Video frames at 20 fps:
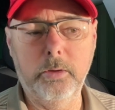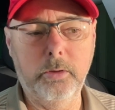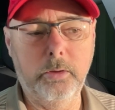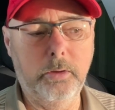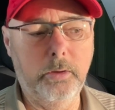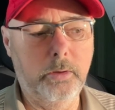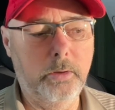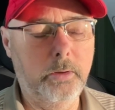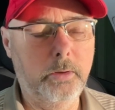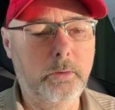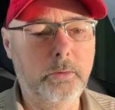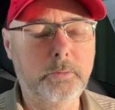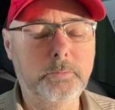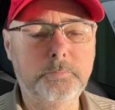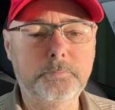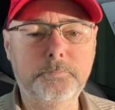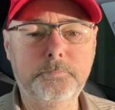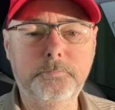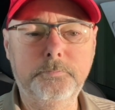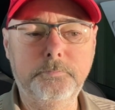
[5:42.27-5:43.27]

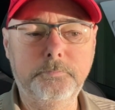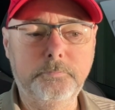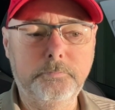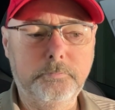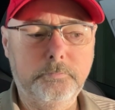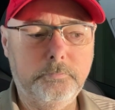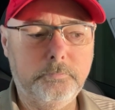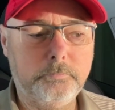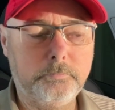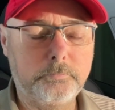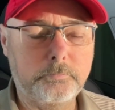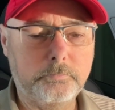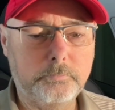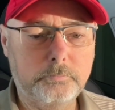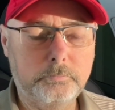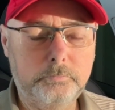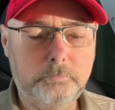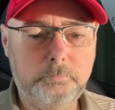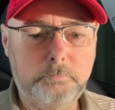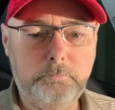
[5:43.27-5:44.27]

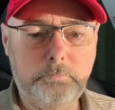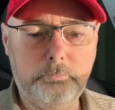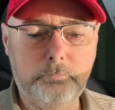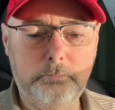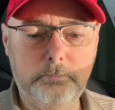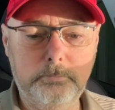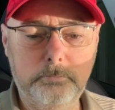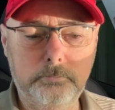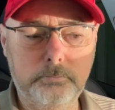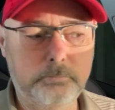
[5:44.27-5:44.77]
Nothing is said.